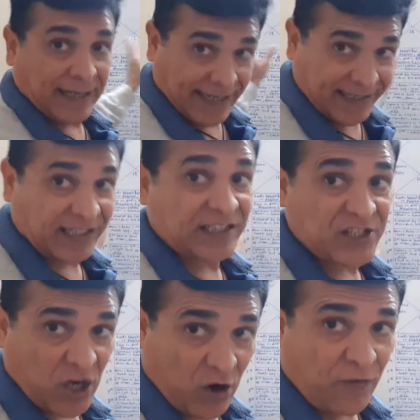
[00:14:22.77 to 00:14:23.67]
in the
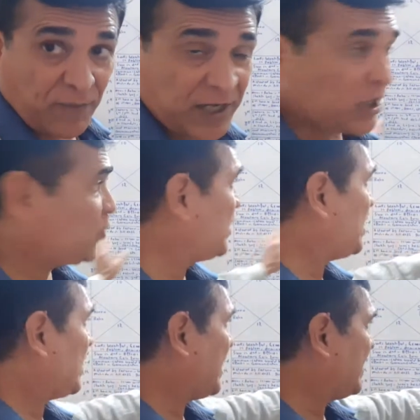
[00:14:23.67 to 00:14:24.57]
Dasha of
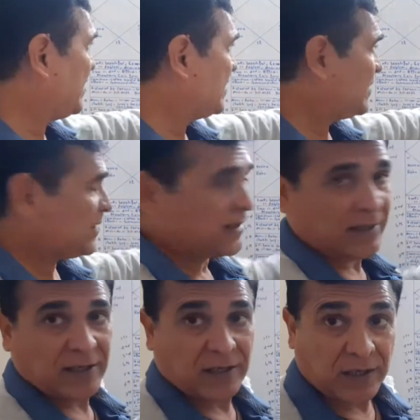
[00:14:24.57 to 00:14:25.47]
Mercury and
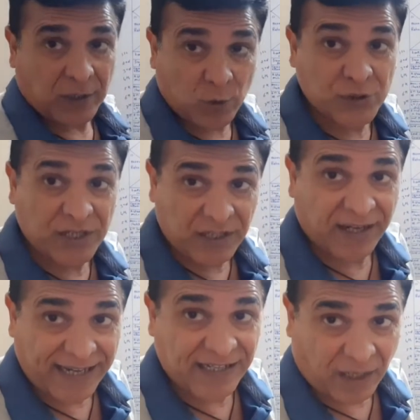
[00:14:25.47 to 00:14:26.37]
using the
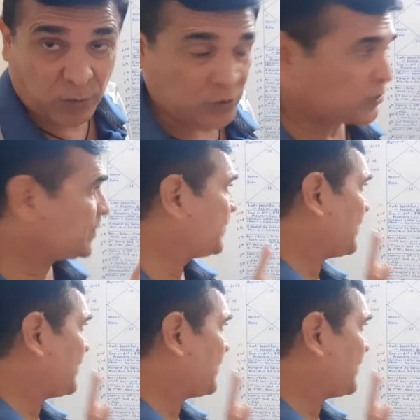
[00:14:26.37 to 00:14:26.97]
9th house.